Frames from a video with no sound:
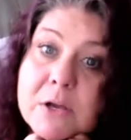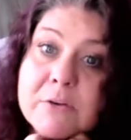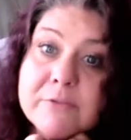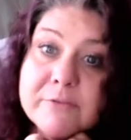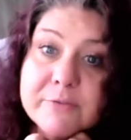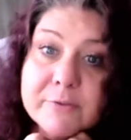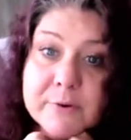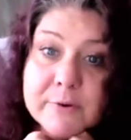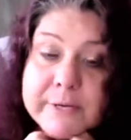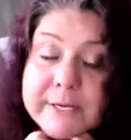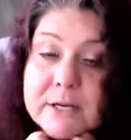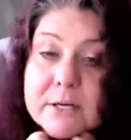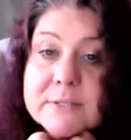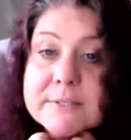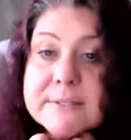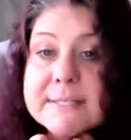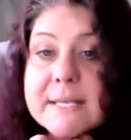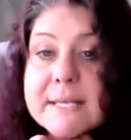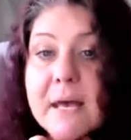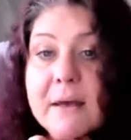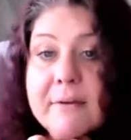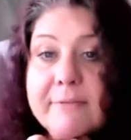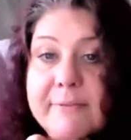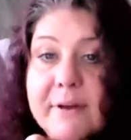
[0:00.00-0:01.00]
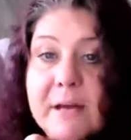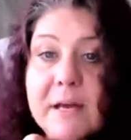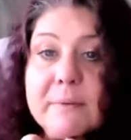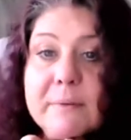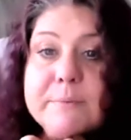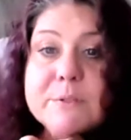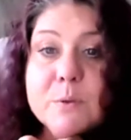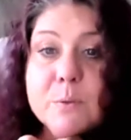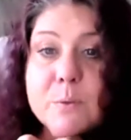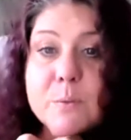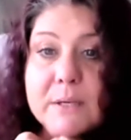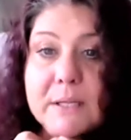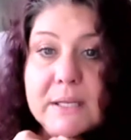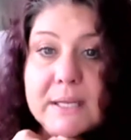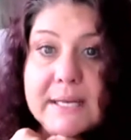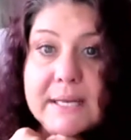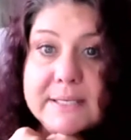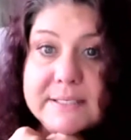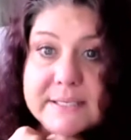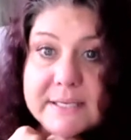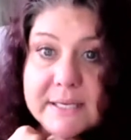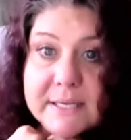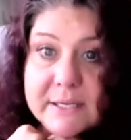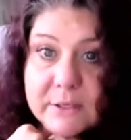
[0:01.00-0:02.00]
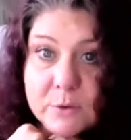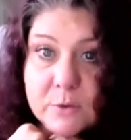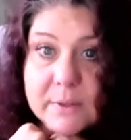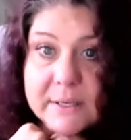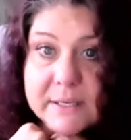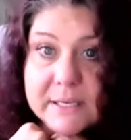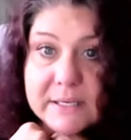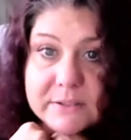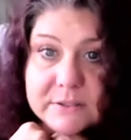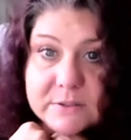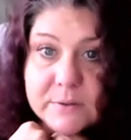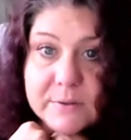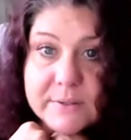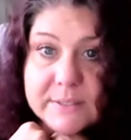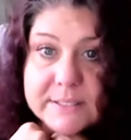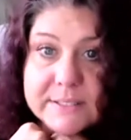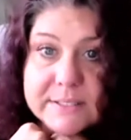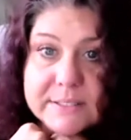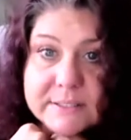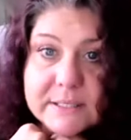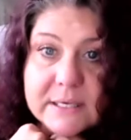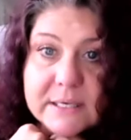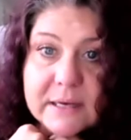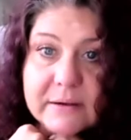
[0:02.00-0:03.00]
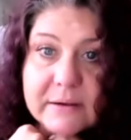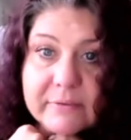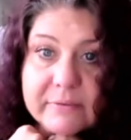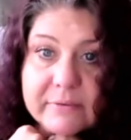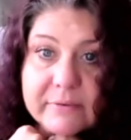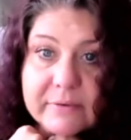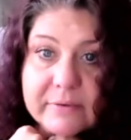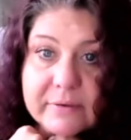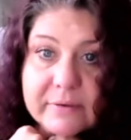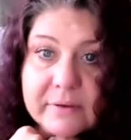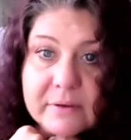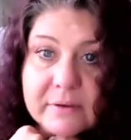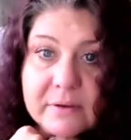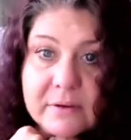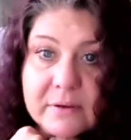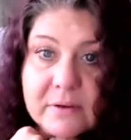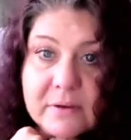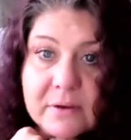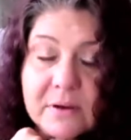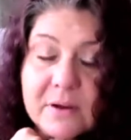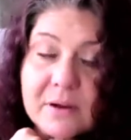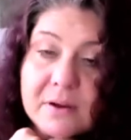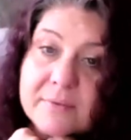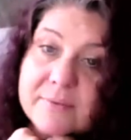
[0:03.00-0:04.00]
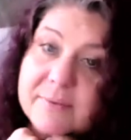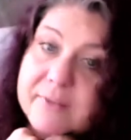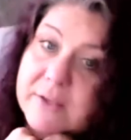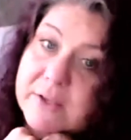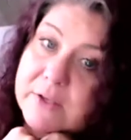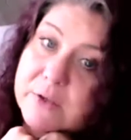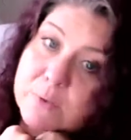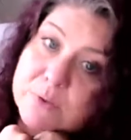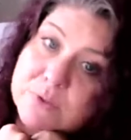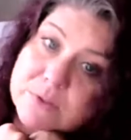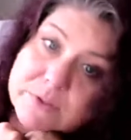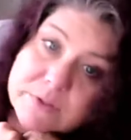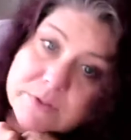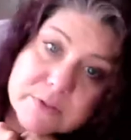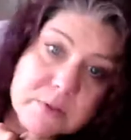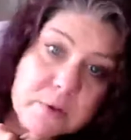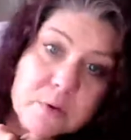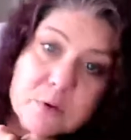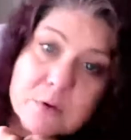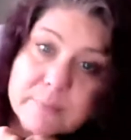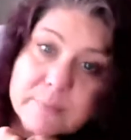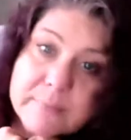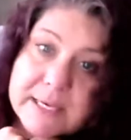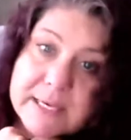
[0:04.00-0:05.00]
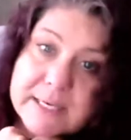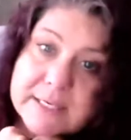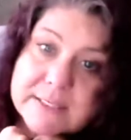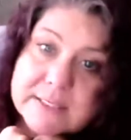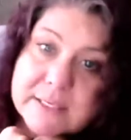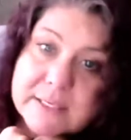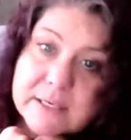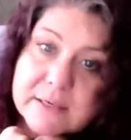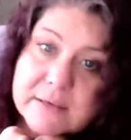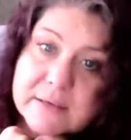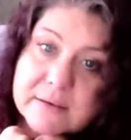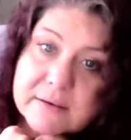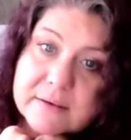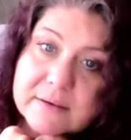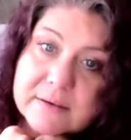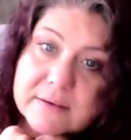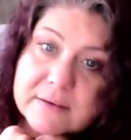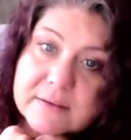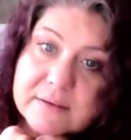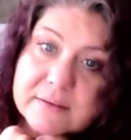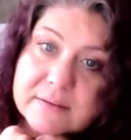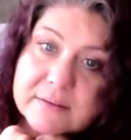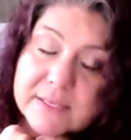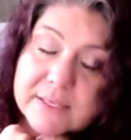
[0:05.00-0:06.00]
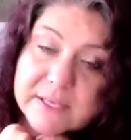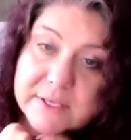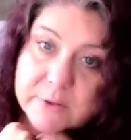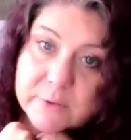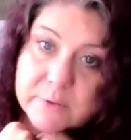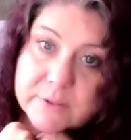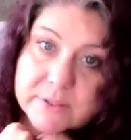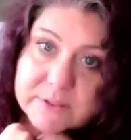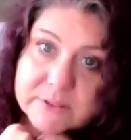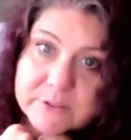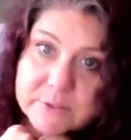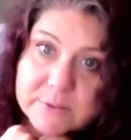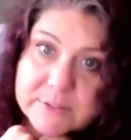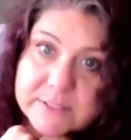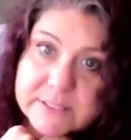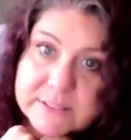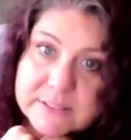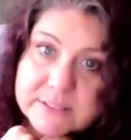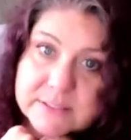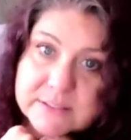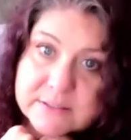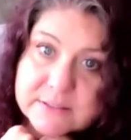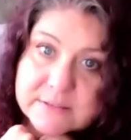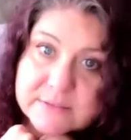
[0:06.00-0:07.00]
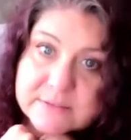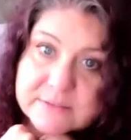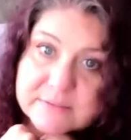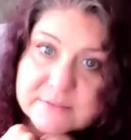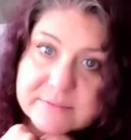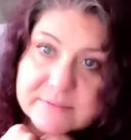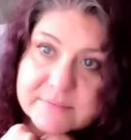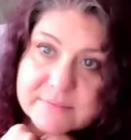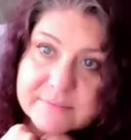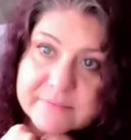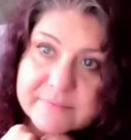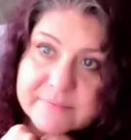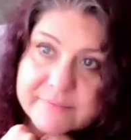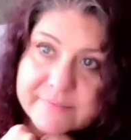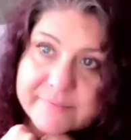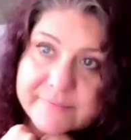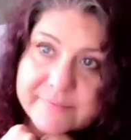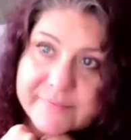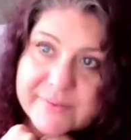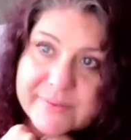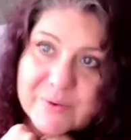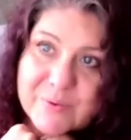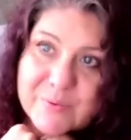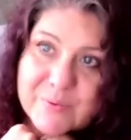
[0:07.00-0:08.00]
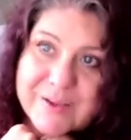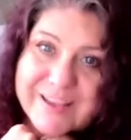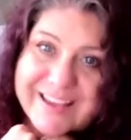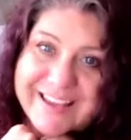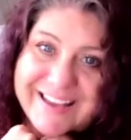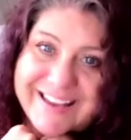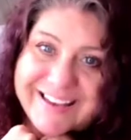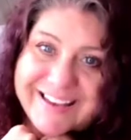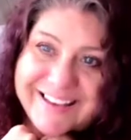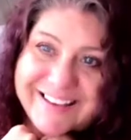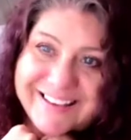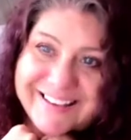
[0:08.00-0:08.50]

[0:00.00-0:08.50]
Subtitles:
Free yourself up to realize that you can do this stuff, that you are so amazing that you can do this. Okay?